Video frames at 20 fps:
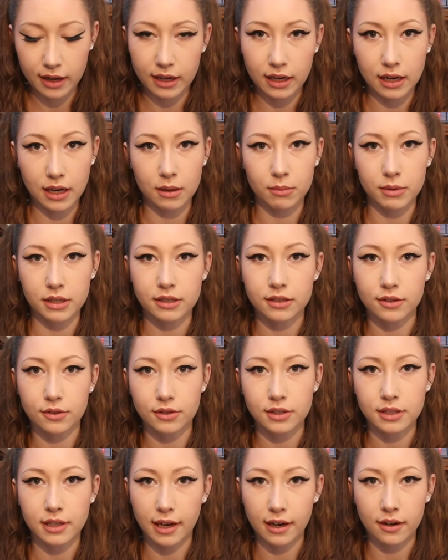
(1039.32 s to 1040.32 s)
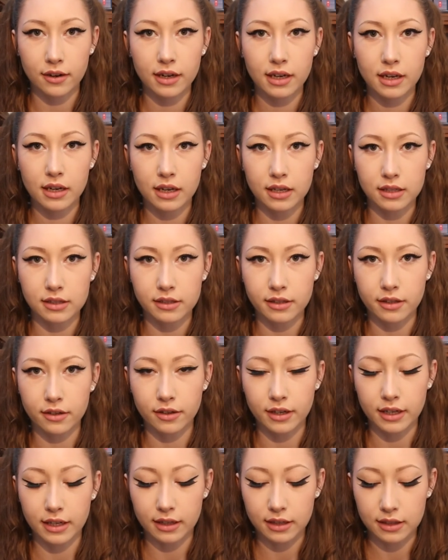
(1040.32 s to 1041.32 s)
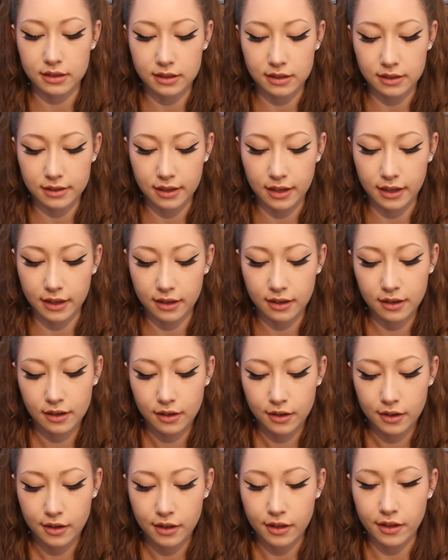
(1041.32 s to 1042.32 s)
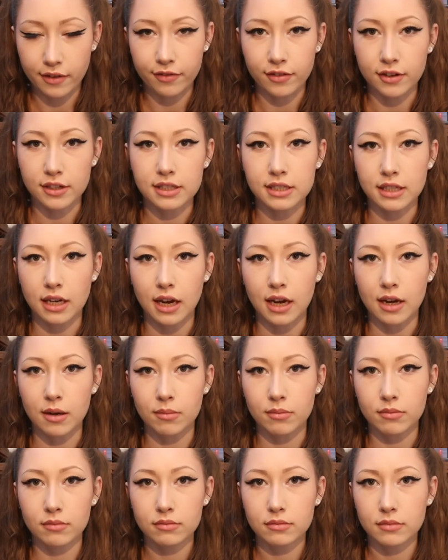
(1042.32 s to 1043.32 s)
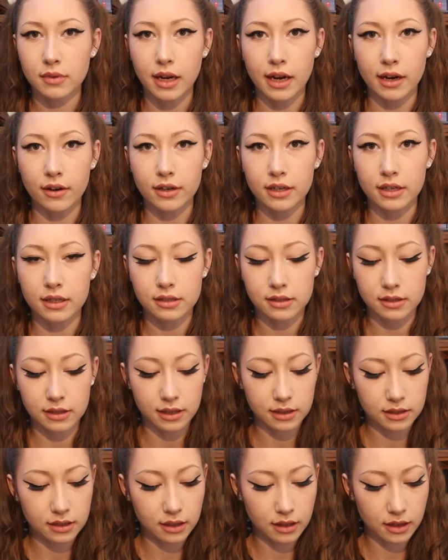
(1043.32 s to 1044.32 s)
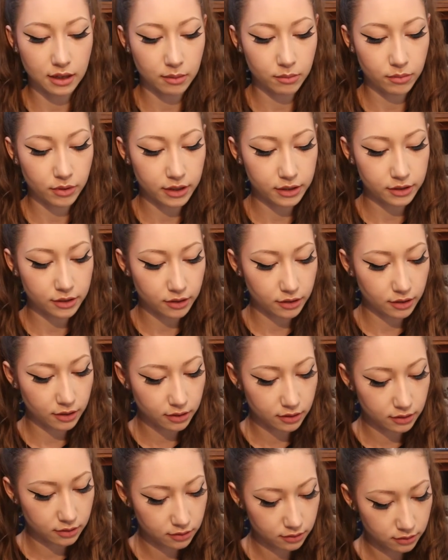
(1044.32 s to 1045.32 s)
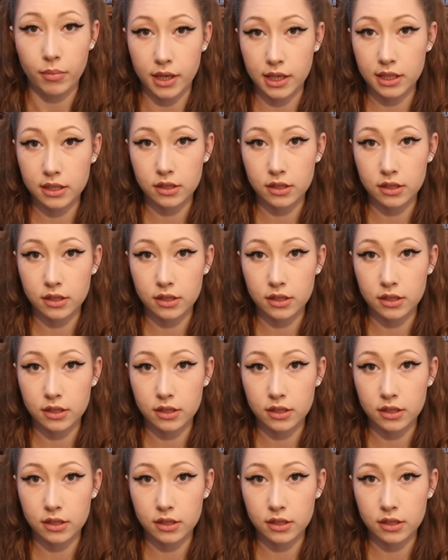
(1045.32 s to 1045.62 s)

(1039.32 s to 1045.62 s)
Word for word: it gotta be so scary considering this is like the first time Harry sees it, I'm pretty sure. But